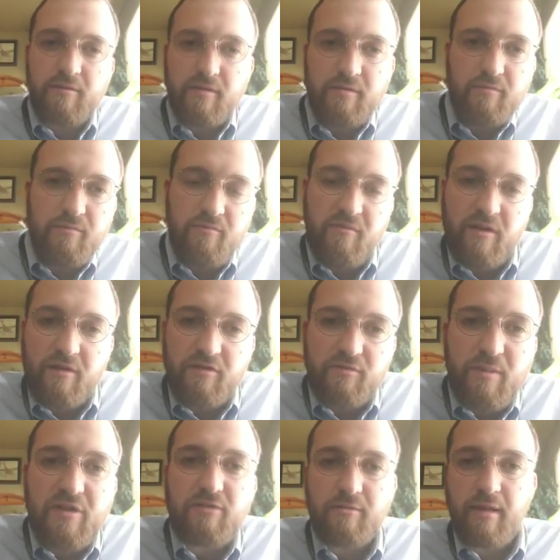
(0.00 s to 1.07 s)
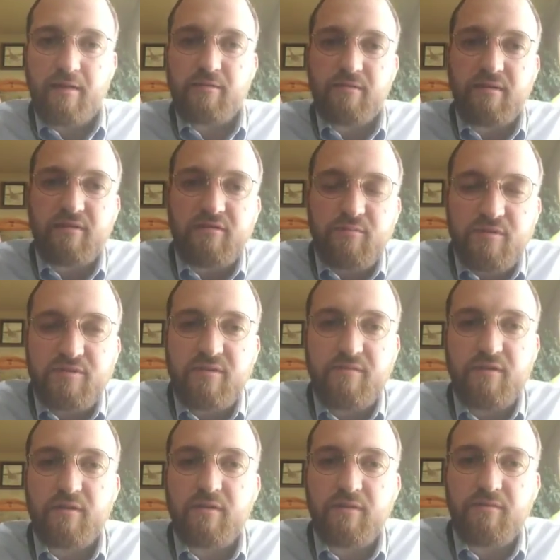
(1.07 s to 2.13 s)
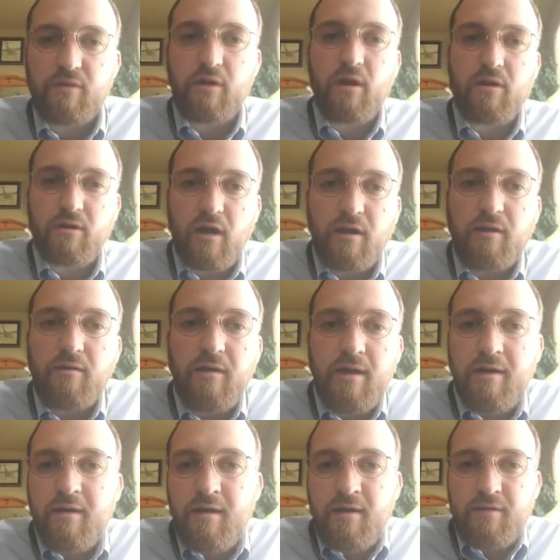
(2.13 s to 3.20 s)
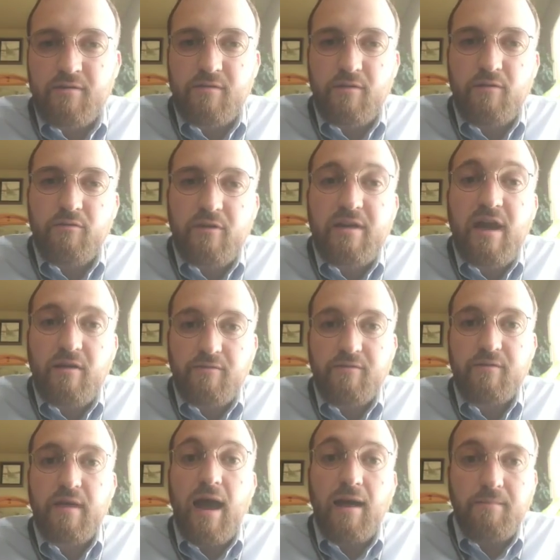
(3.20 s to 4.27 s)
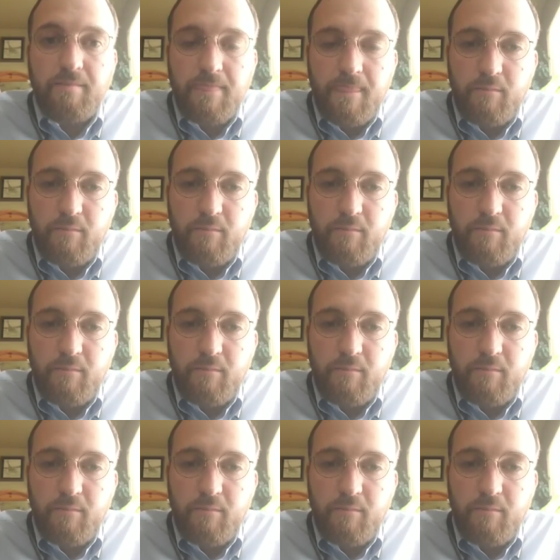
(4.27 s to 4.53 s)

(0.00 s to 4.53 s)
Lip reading: and very specialized things specifically for Cardano, so look out for that.